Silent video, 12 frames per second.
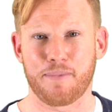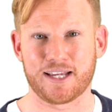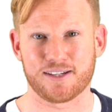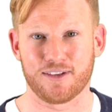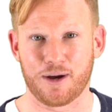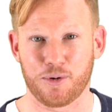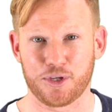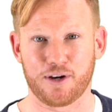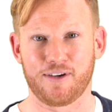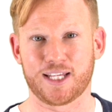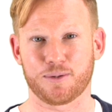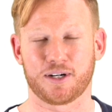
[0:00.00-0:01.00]
Best of luck with your
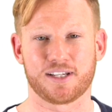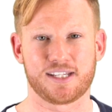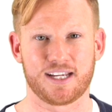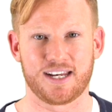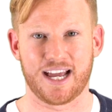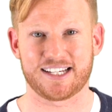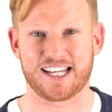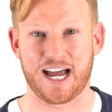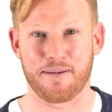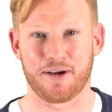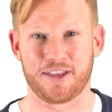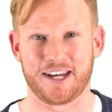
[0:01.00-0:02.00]
events. We're going to see you next
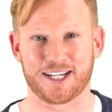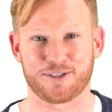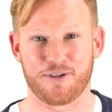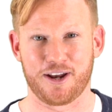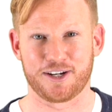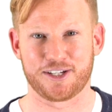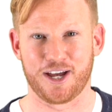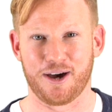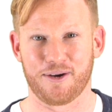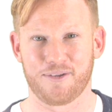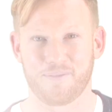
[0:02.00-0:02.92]
time on the next Runner Show.